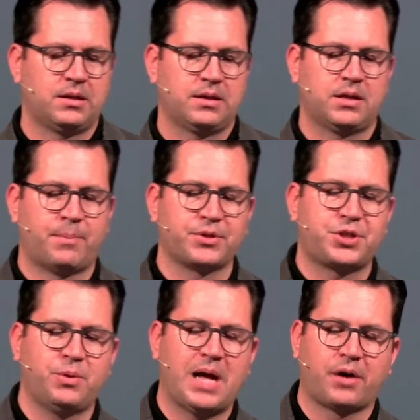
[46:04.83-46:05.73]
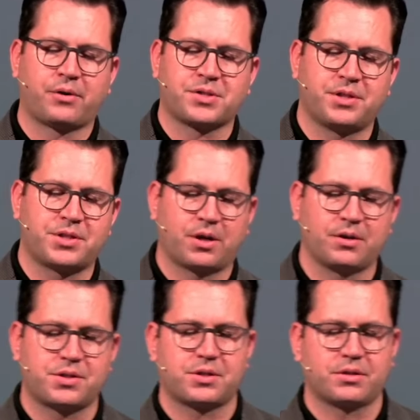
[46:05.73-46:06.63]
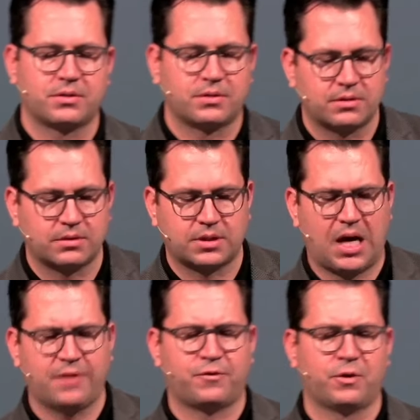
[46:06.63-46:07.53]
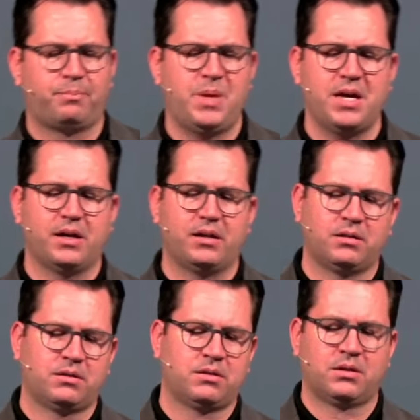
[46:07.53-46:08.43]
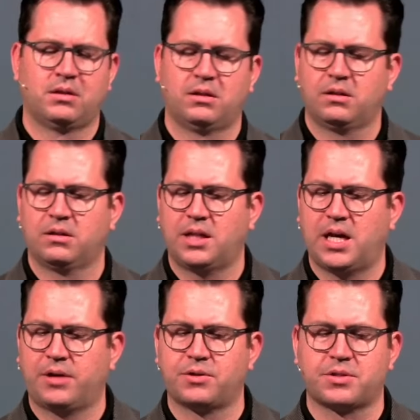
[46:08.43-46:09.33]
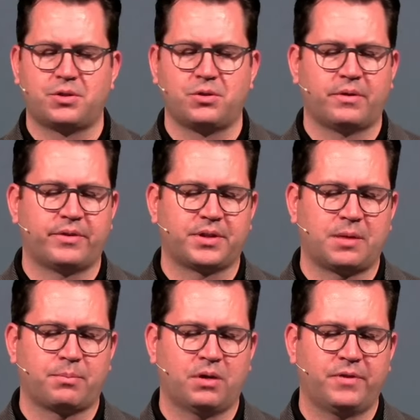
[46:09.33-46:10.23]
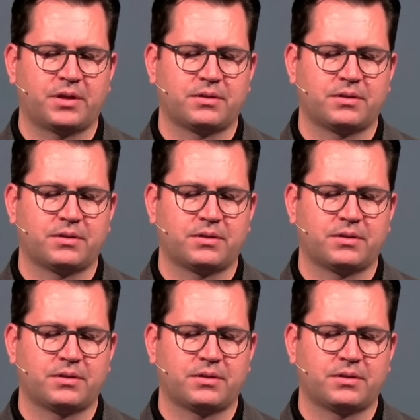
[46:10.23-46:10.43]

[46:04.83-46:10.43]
Number two, elders in the church. God forbid. Elders do everything perfect.